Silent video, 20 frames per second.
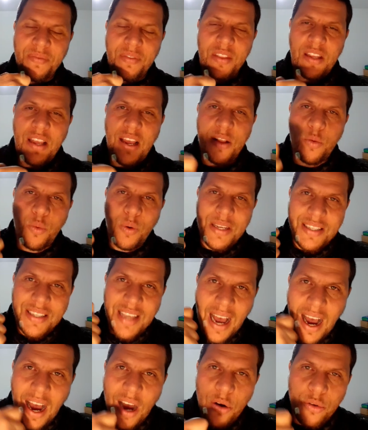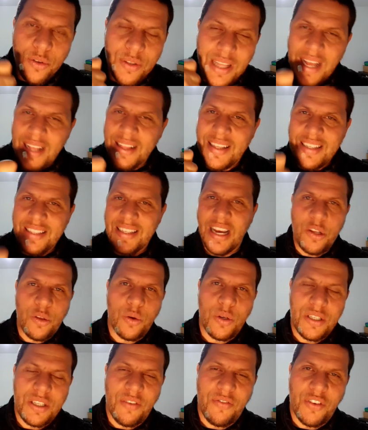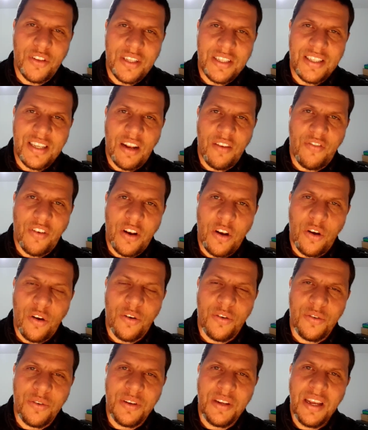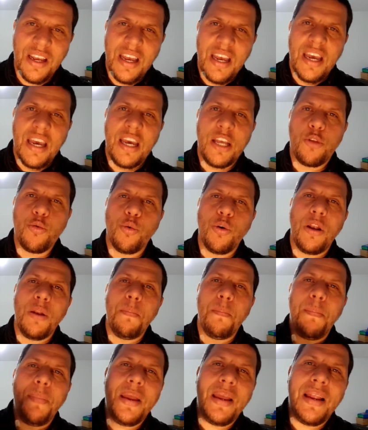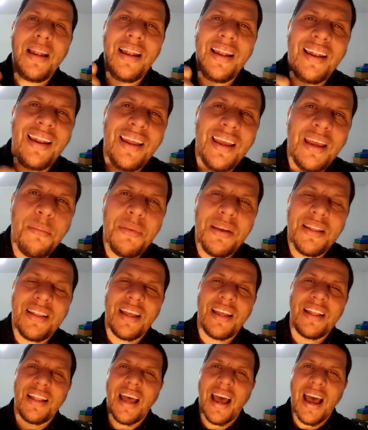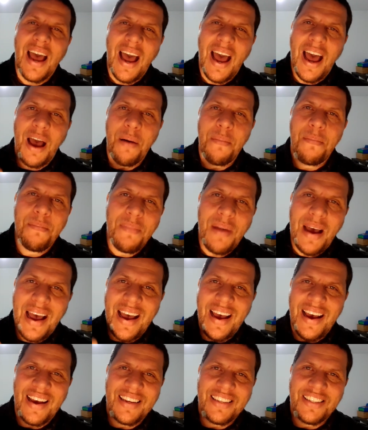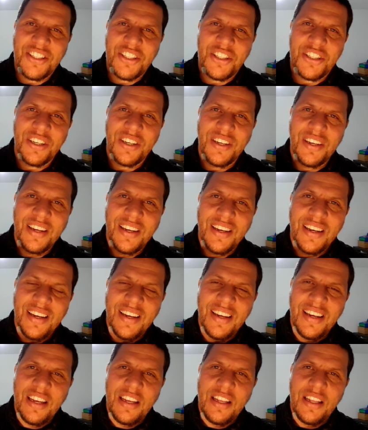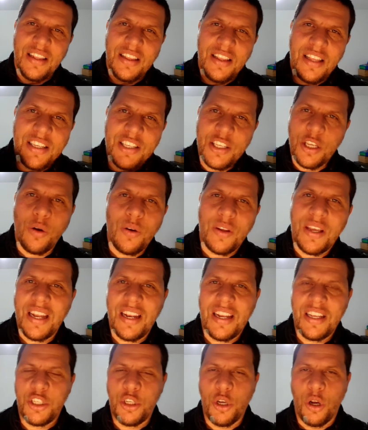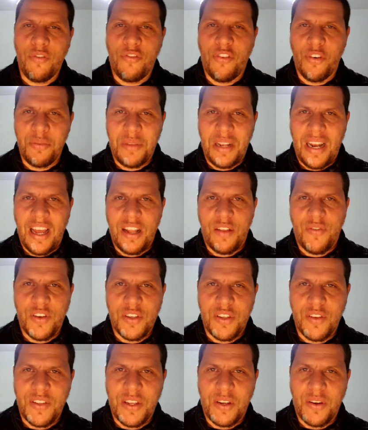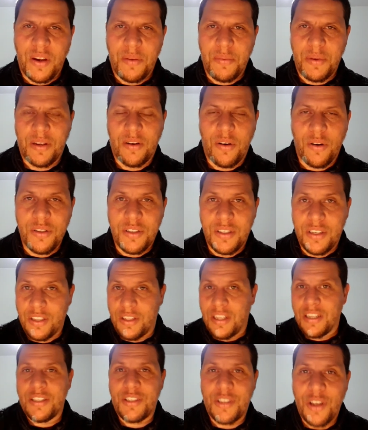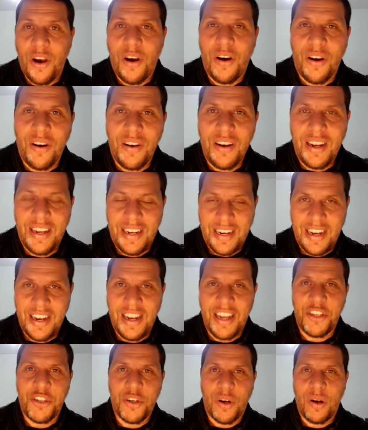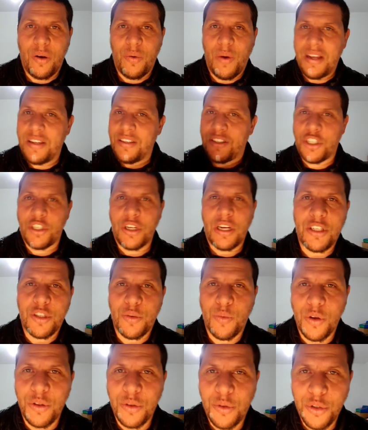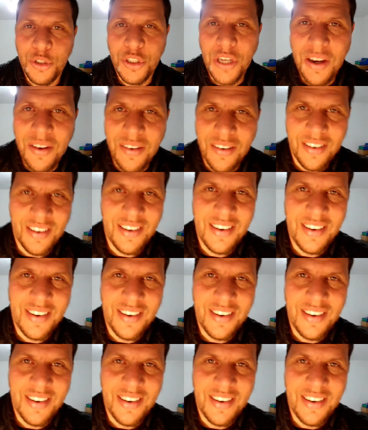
that without that desire to receive for the self alone, it will be limited how much the soul can enjoy from the light force of the Creator because the soul, in a natural way, just want to share.